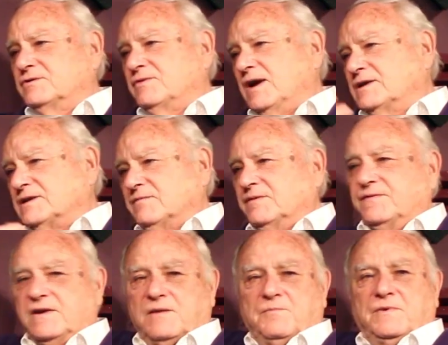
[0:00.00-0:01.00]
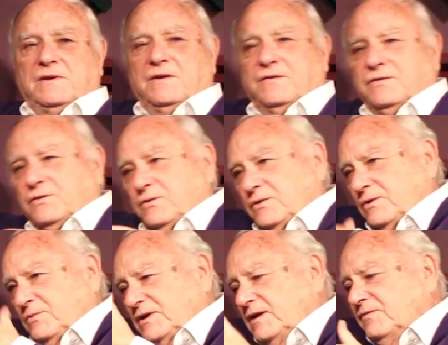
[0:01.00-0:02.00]
cracks every 5 minutes
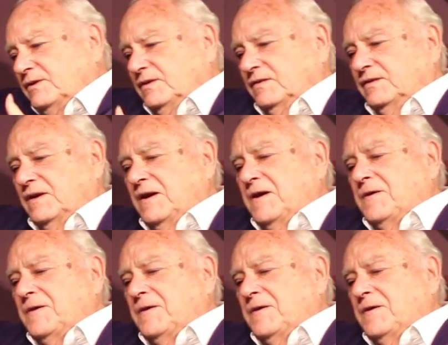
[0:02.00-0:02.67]
or whatever it is.